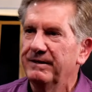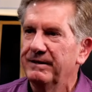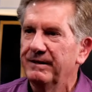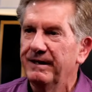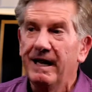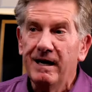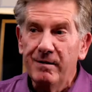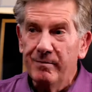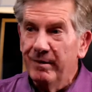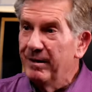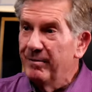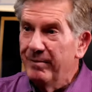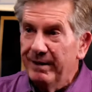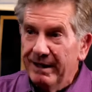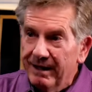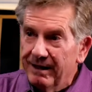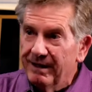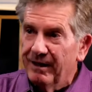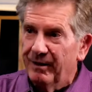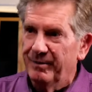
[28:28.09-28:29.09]
And it may be a
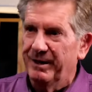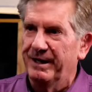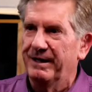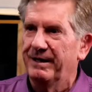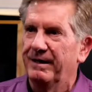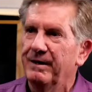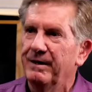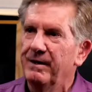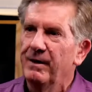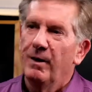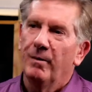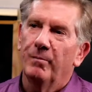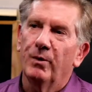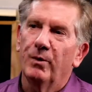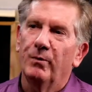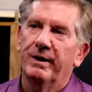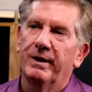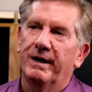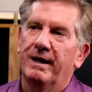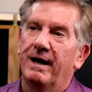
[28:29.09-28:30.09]
dumb idea. But
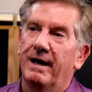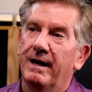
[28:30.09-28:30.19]
when I